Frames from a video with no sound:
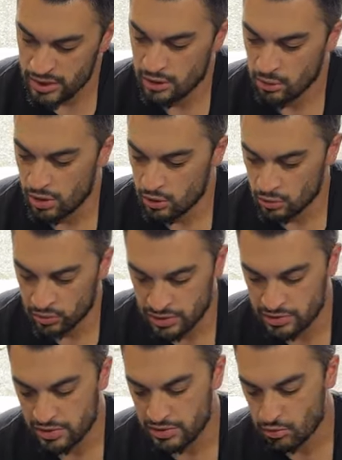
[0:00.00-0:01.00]
Hero
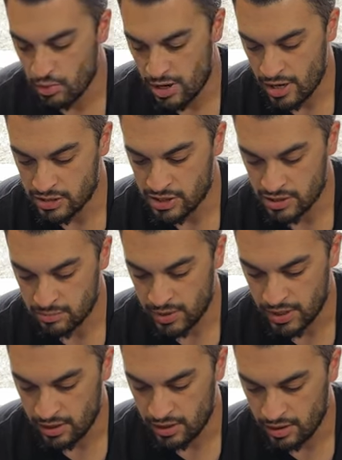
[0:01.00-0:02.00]
Rinseless Wash has
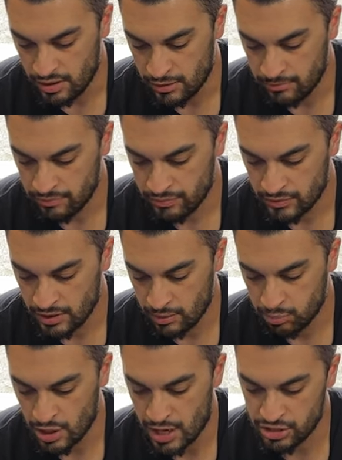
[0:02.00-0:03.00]
been a, a
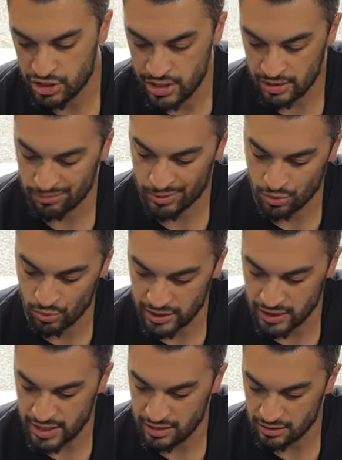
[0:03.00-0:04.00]
project
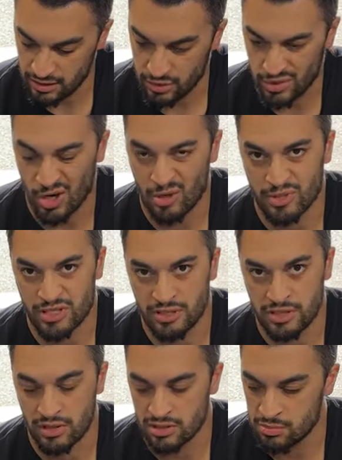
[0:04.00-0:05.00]
between Eddie Cologne and Armour
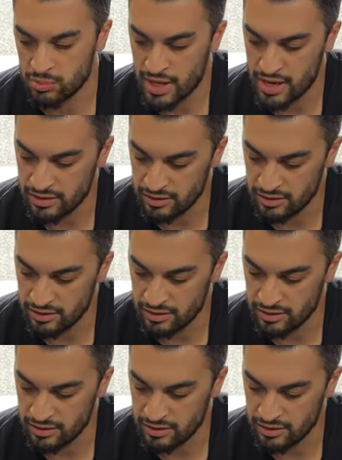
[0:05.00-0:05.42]
Detail Supply.